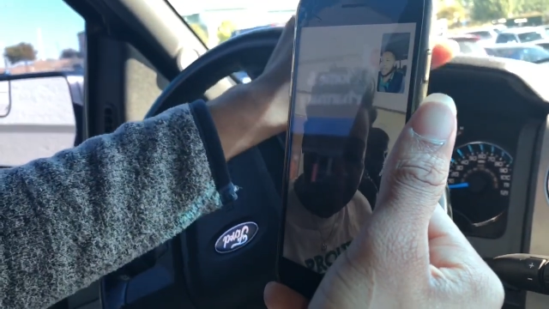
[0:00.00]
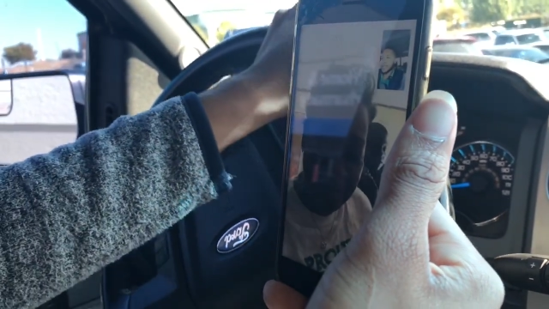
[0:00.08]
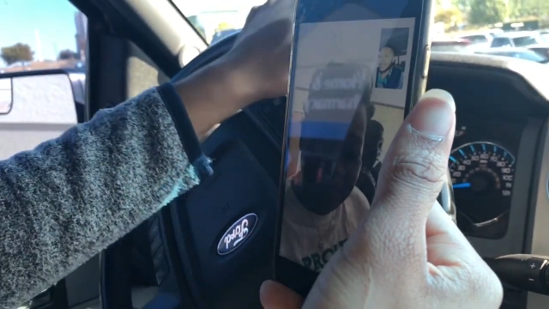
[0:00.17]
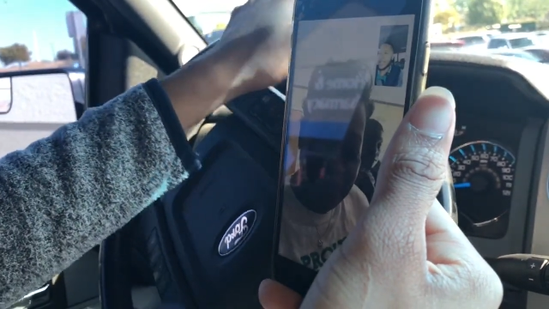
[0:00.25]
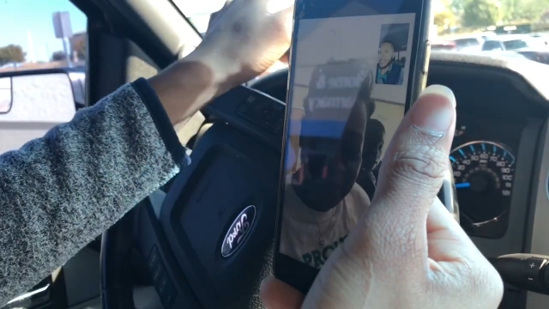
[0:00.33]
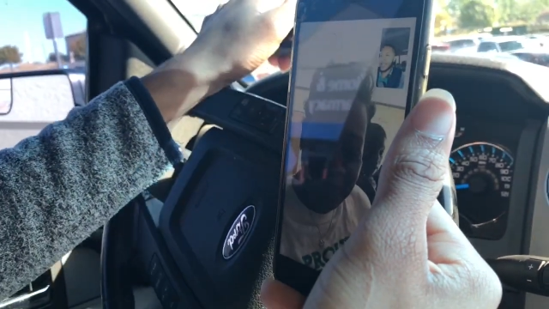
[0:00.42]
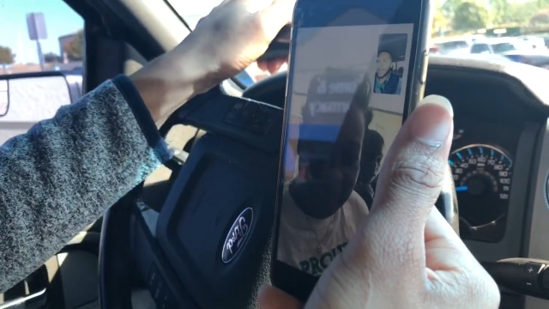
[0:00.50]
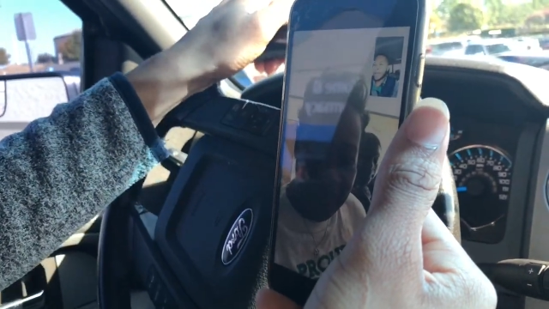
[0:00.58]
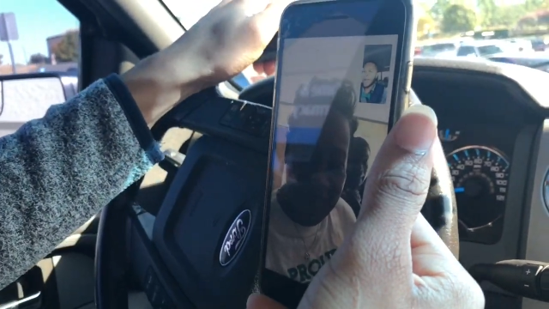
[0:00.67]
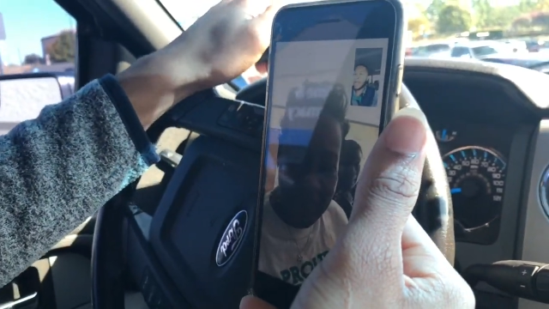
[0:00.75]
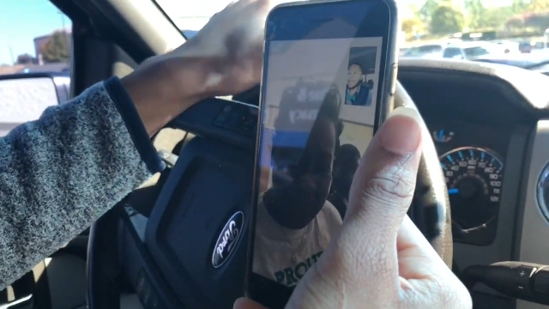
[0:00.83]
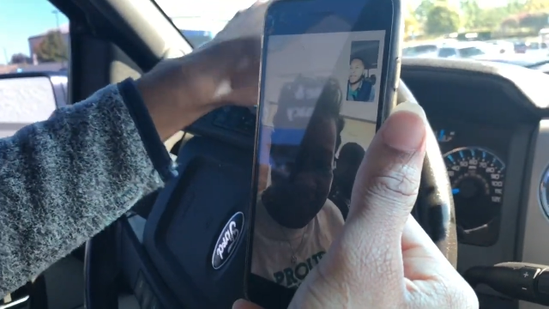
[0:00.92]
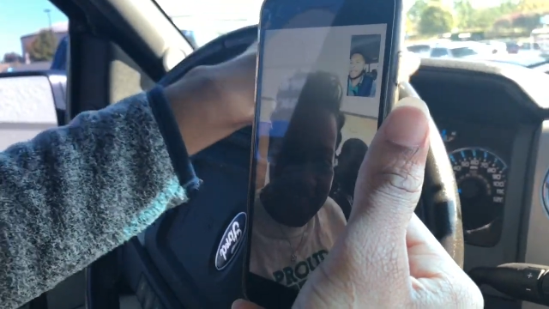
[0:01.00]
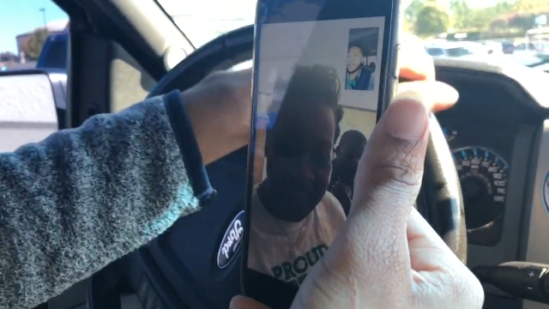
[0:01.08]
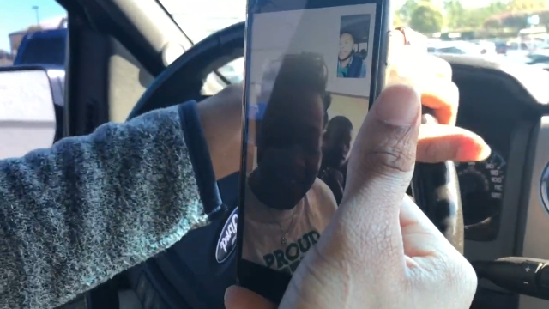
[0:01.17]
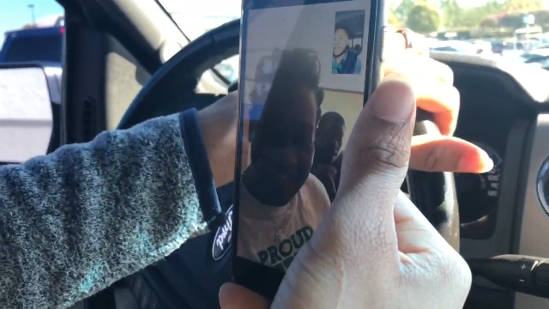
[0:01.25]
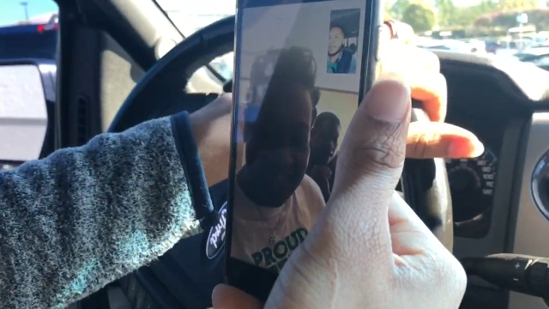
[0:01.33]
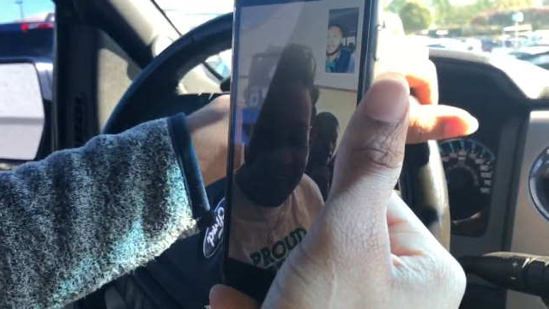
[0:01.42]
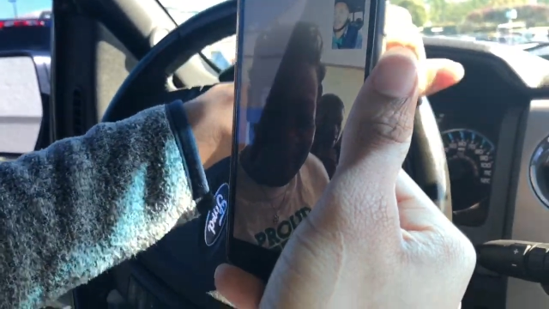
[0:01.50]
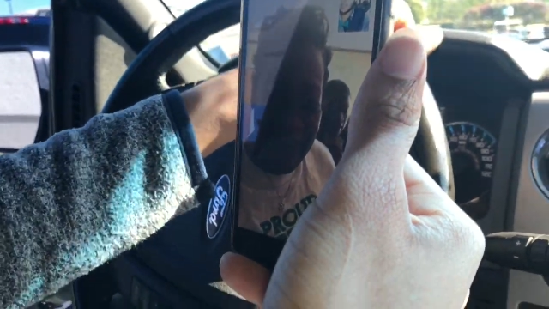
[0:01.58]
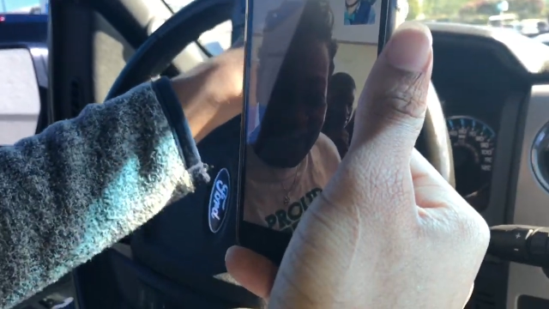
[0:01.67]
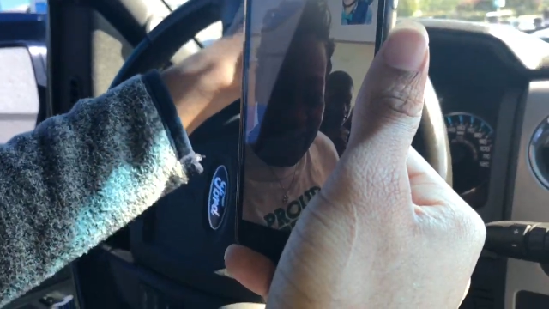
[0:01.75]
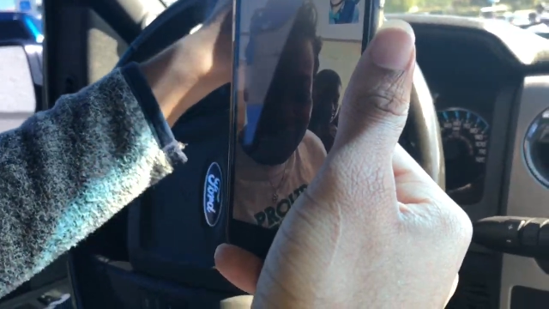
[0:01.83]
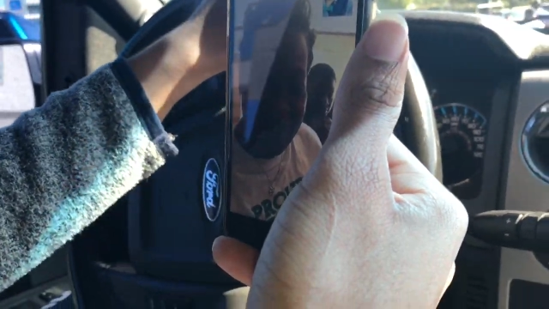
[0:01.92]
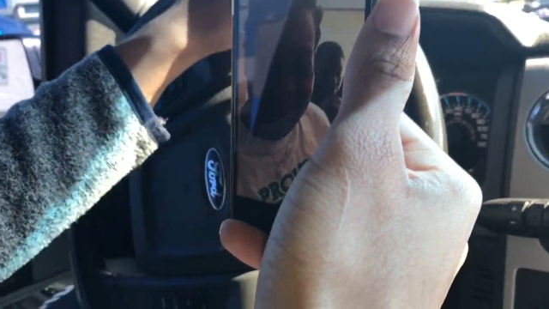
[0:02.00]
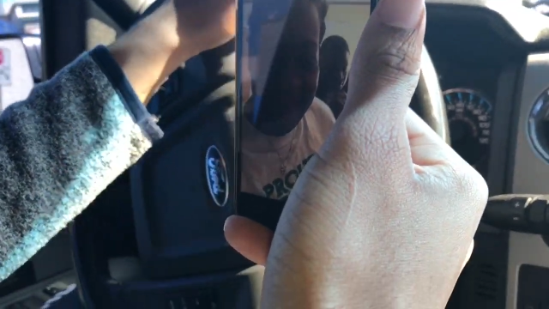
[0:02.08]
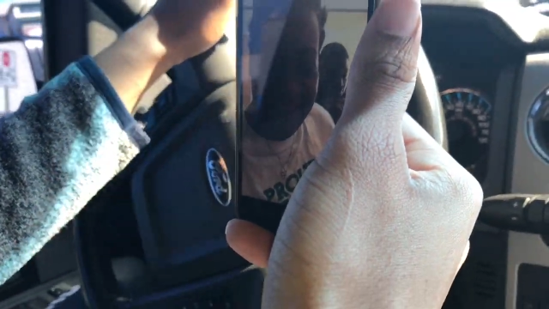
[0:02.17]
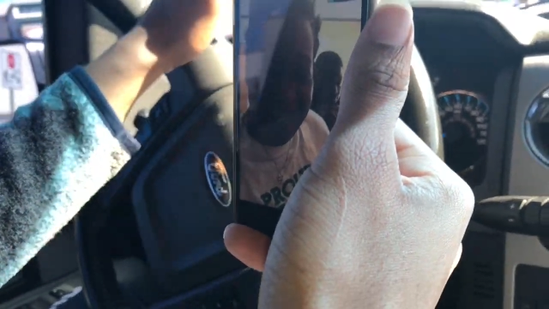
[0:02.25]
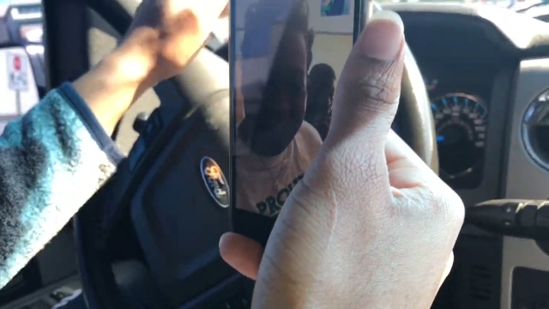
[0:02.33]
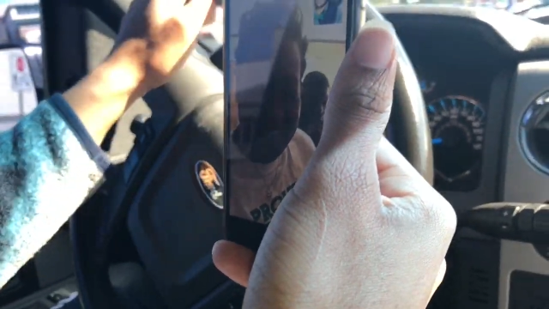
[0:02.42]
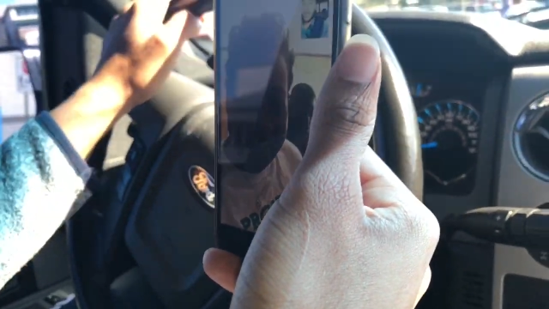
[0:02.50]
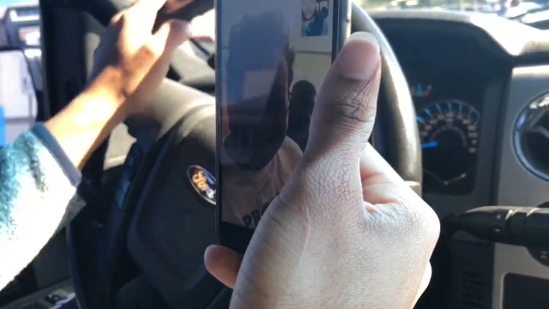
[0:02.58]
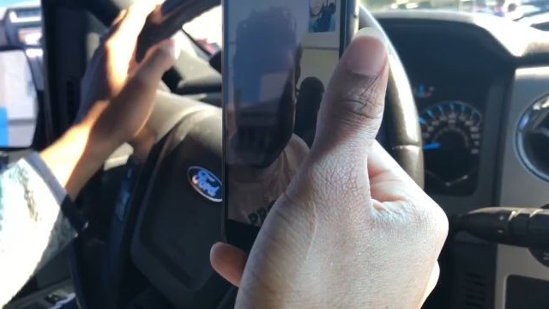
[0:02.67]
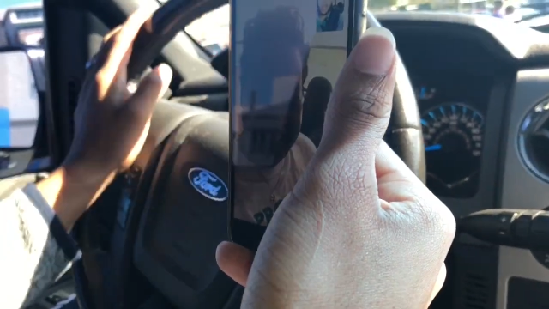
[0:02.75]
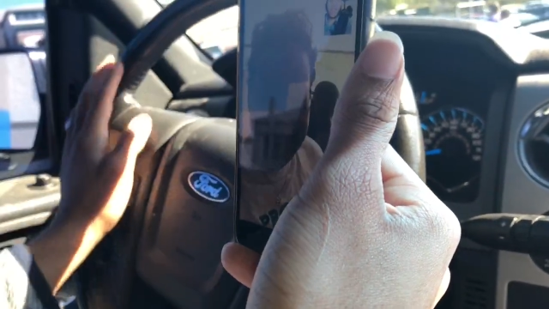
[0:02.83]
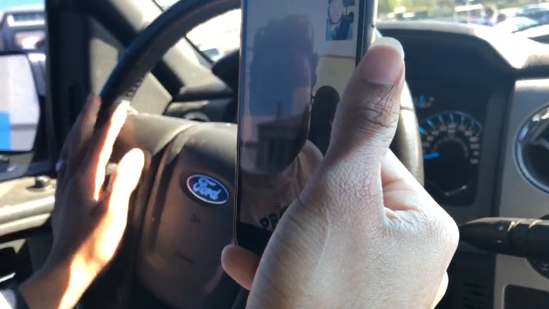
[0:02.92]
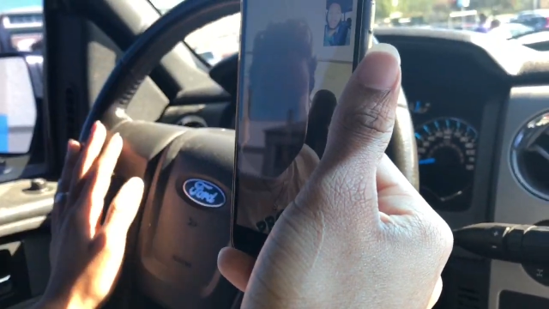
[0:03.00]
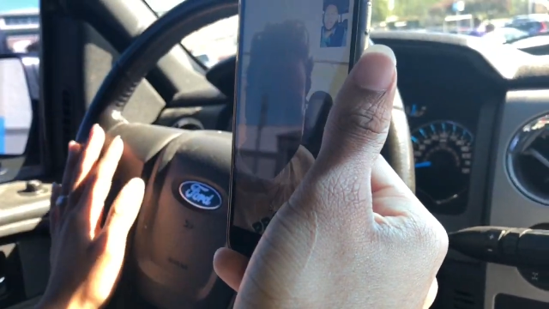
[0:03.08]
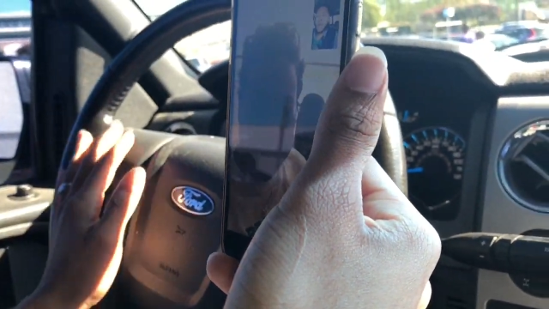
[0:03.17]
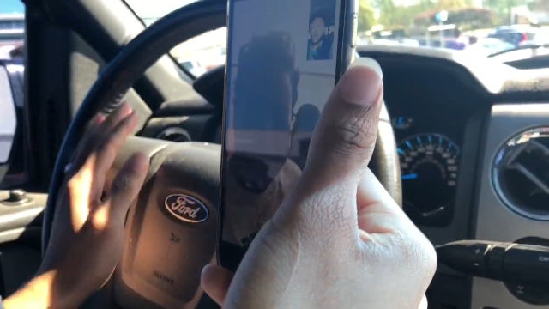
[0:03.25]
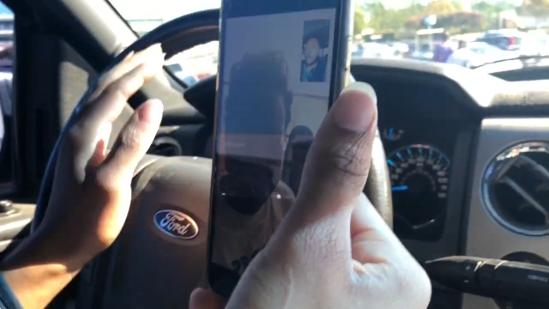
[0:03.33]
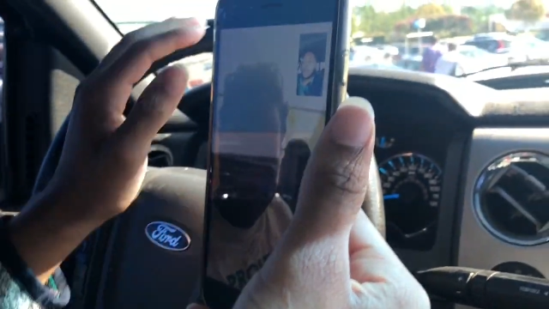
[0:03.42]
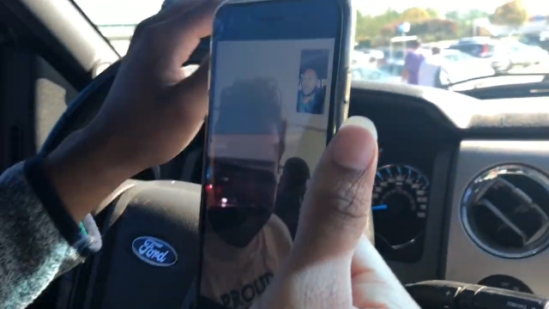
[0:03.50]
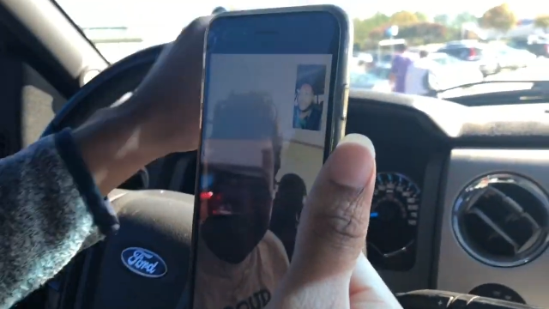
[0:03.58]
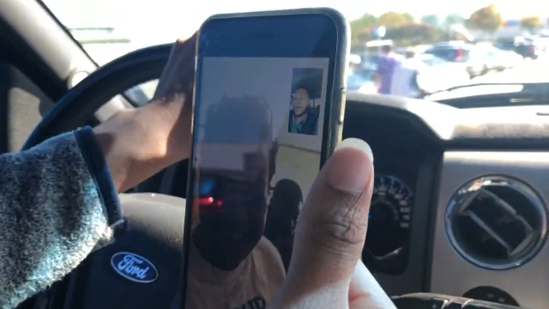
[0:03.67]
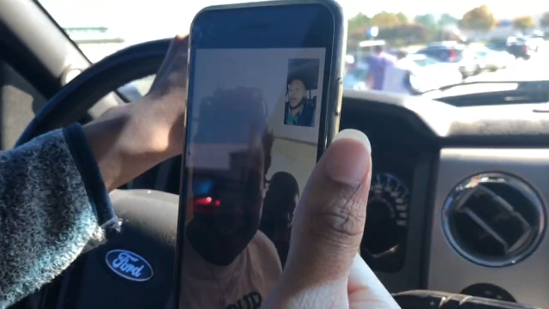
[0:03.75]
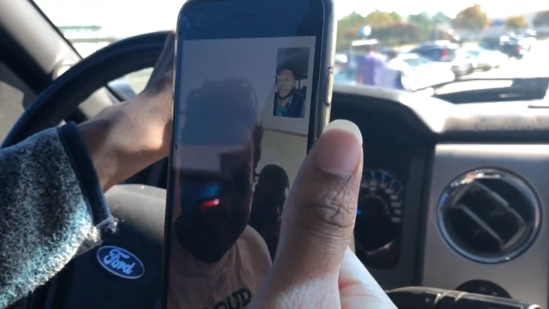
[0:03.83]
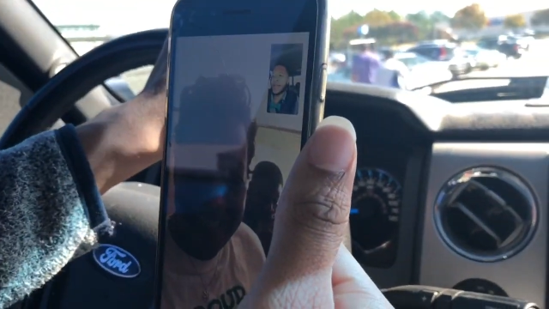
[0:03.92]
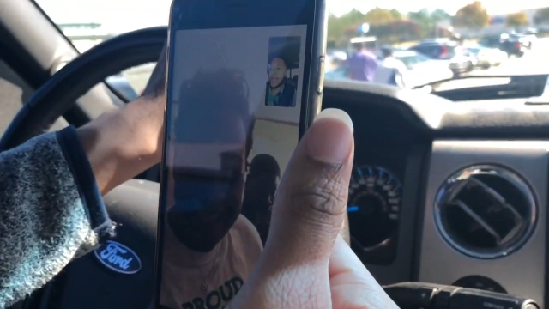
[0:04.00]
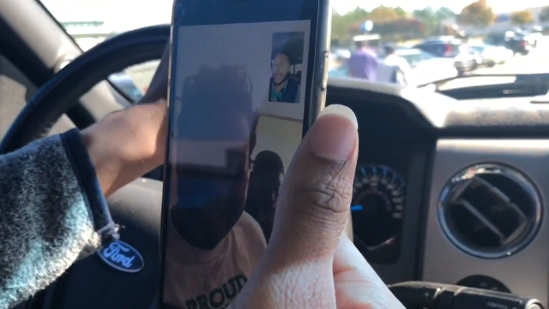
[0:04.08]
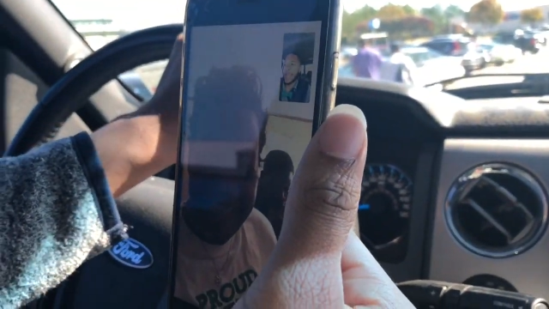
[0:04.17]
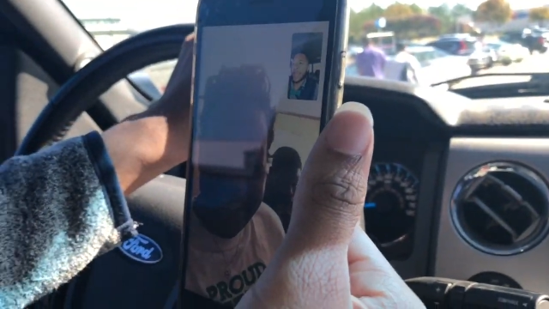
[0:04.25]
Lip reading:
No face is visible, so there are no lips to read.